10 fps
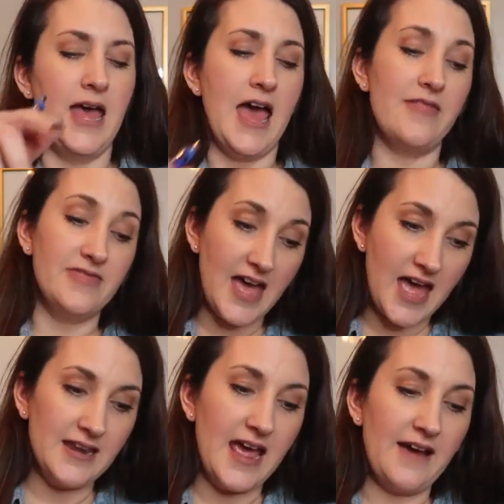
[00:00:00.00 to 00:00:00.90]
And
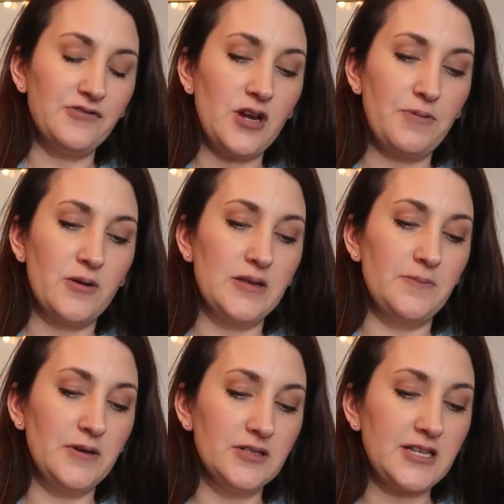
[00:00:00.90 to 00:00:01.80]
then after I put them on the
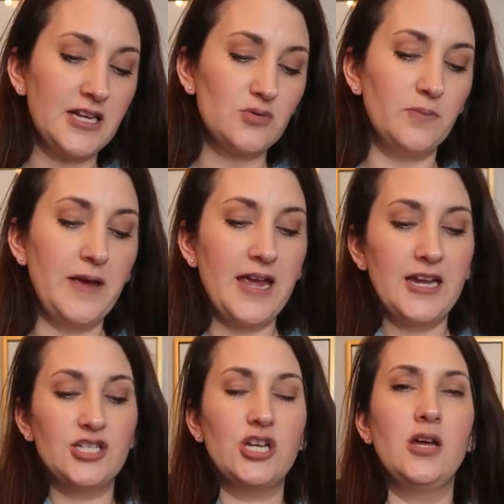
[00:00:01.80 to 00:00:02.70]
bill schedule
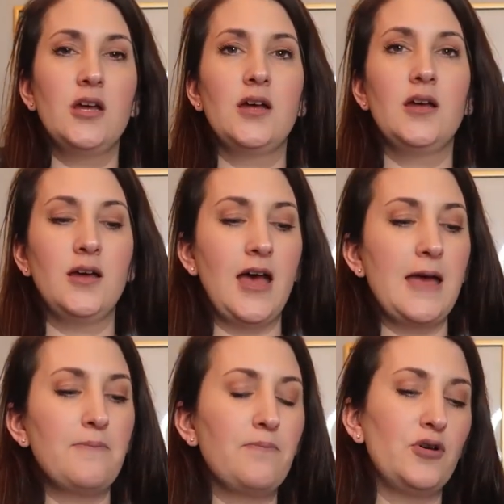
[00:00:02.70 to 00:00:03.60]
page,
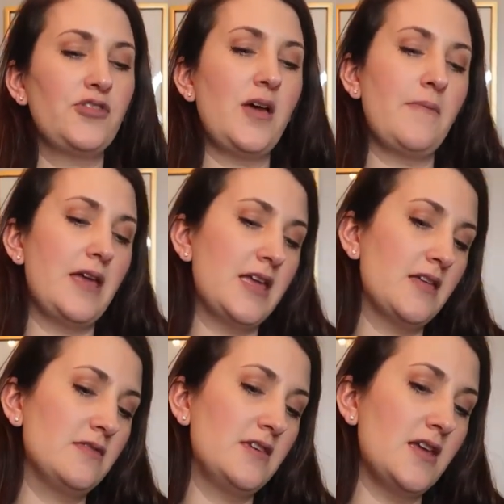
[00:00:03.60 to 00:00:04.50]
I put them
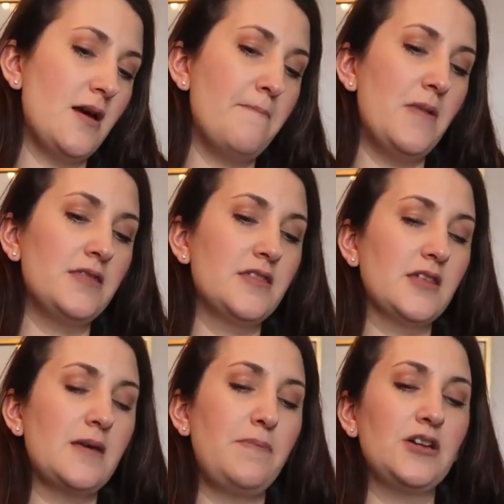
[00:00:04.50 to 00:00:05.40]
in the
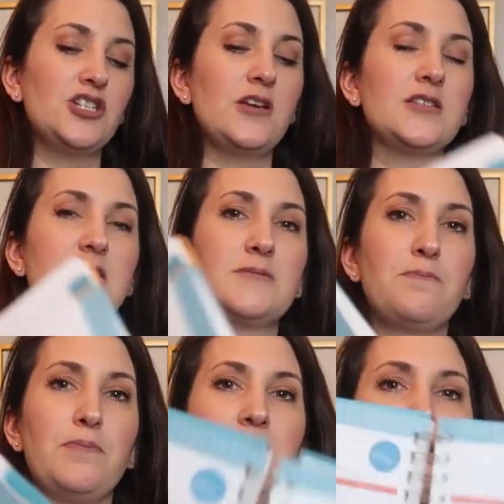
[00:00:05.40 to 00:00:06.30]
monthly budget
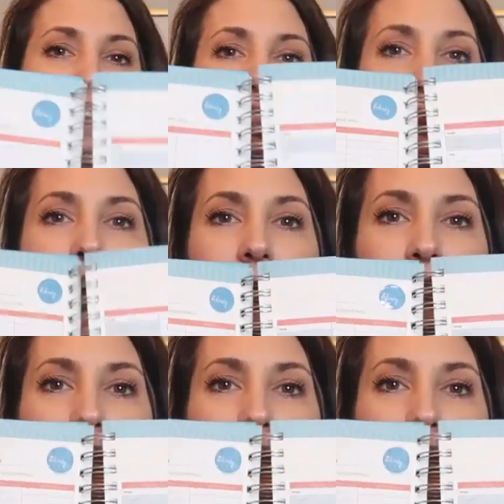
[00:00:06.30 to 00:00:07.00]
planner spread,